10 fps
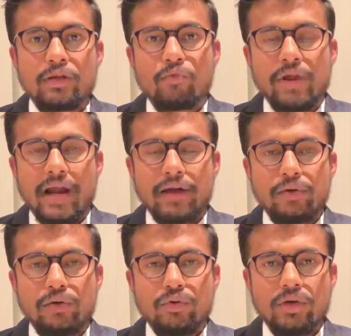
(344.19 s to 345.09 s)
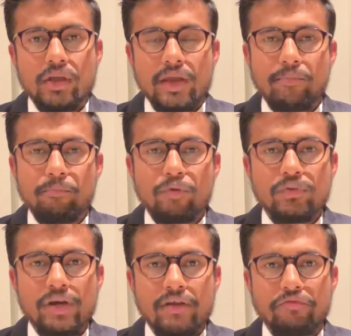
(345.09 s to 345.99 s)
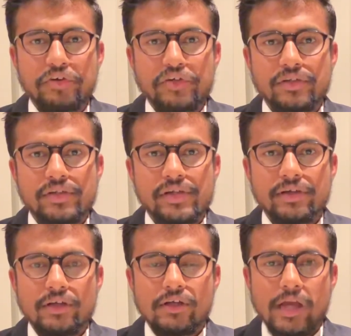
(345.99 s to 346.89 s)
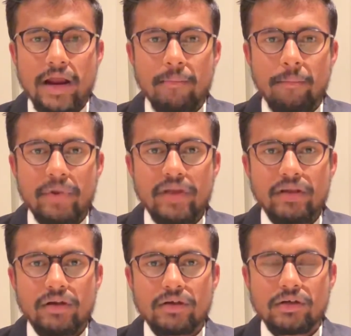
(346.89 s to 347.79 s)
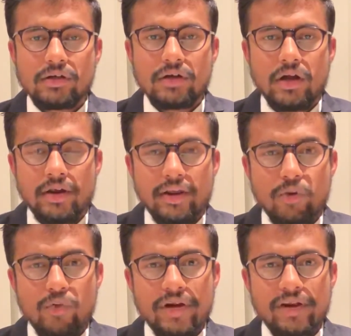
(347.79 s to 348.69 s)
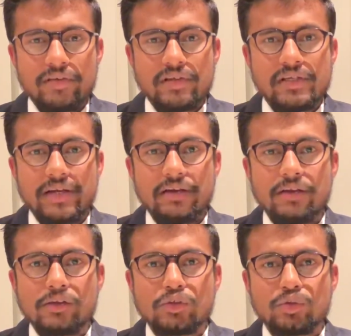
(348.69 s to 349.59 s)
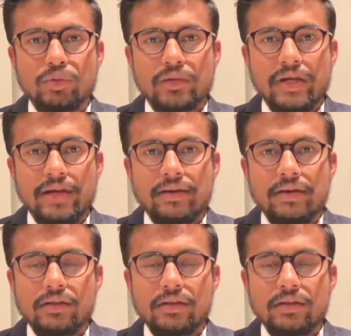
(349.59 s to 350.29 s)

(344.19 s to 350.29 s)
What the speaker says: we had to improve the efficiency and make an innovative design so that